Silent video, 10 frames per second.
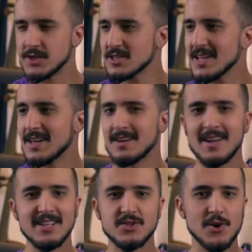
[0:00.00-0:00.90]
Just like
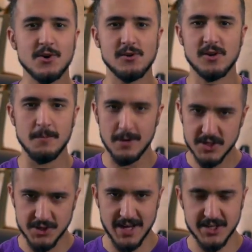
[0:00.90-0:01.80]
an internal
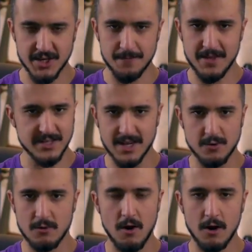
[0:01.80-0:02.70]
combustion engine
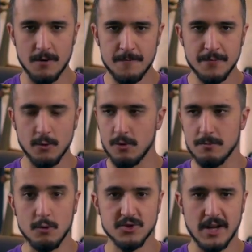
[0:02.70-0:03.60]
inside your car
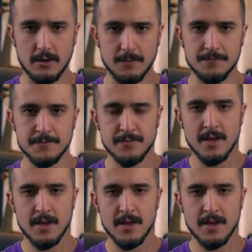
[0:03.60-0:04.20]
or motorcycle,